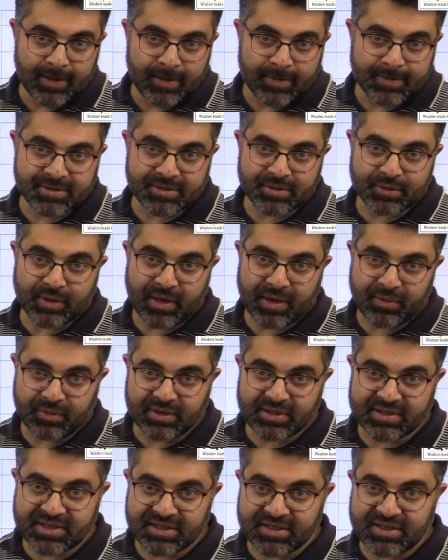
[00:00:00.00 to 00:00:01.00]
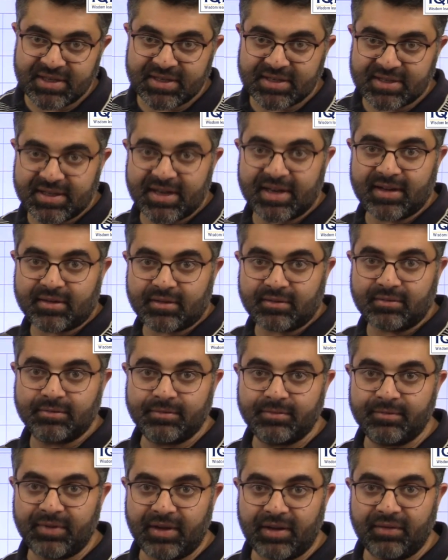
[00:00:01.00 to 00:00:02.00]
So I would suggest that
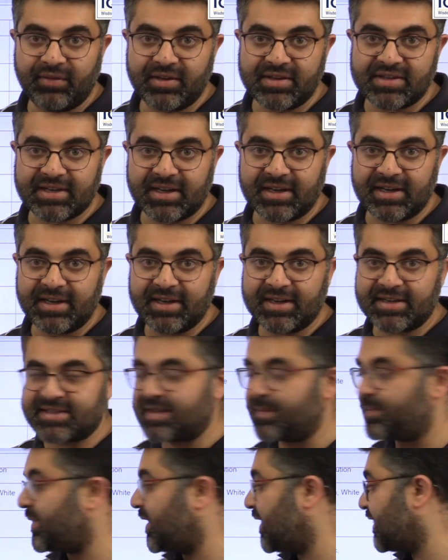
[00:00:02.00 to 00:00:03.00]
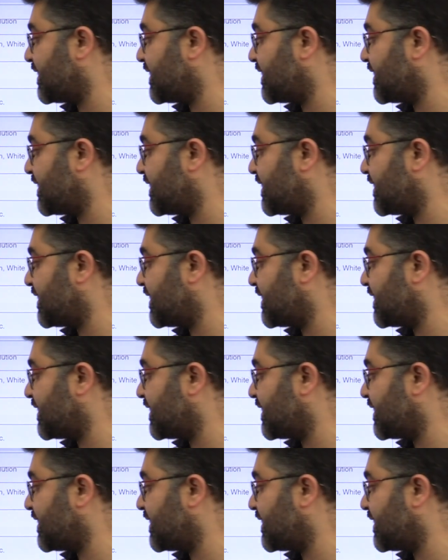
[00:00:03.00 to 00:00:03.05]
we, we study it separate